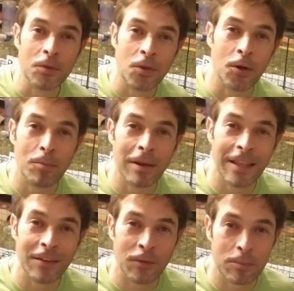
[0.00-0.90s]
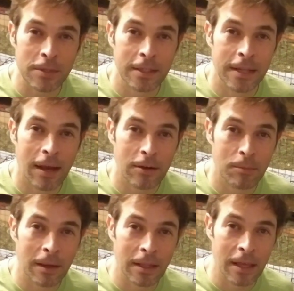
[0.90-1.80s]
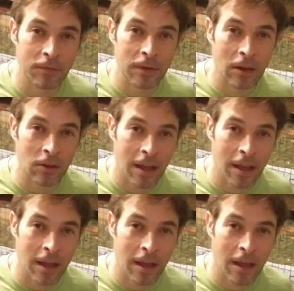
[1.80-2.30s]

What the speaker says: turned my life upside down, and my life now